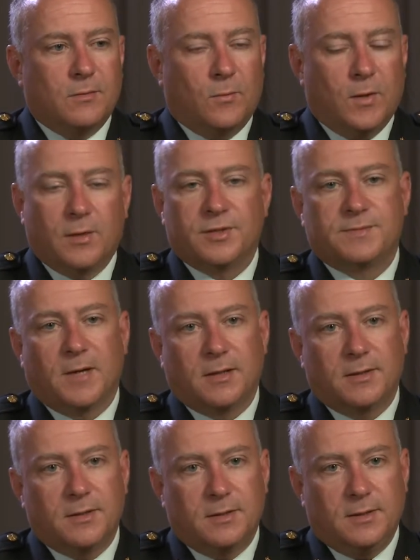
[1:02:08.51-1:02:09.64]
Well
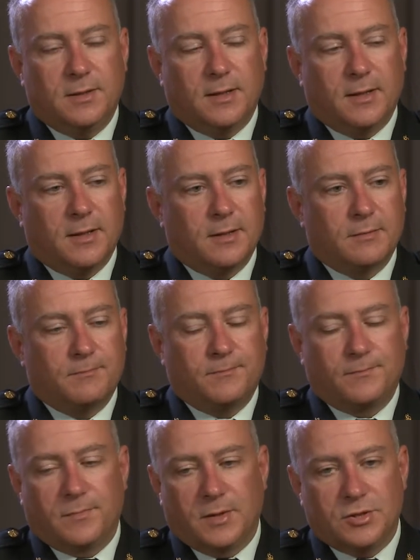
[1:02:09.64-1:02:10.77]
respected,
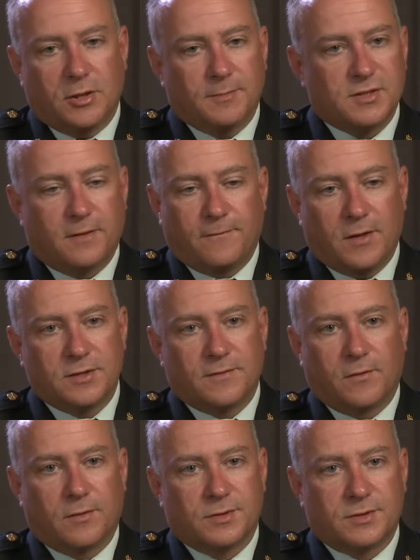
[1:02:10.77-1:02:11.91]
the Germans and the French, of
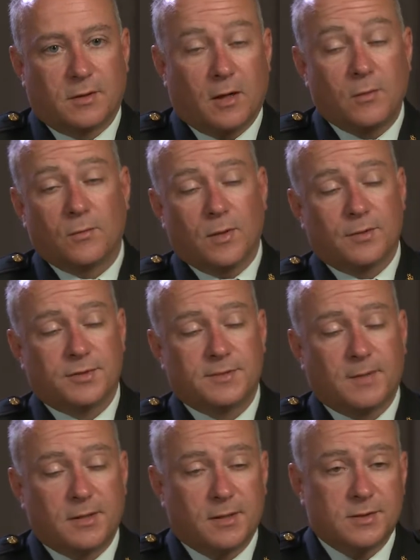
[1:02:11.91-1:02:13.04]
course, are well
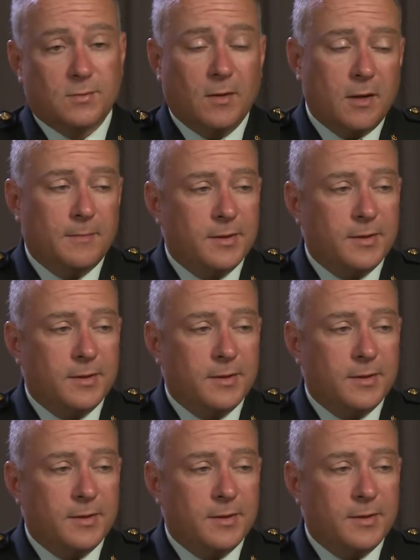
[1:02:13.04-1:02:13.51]
respected as well.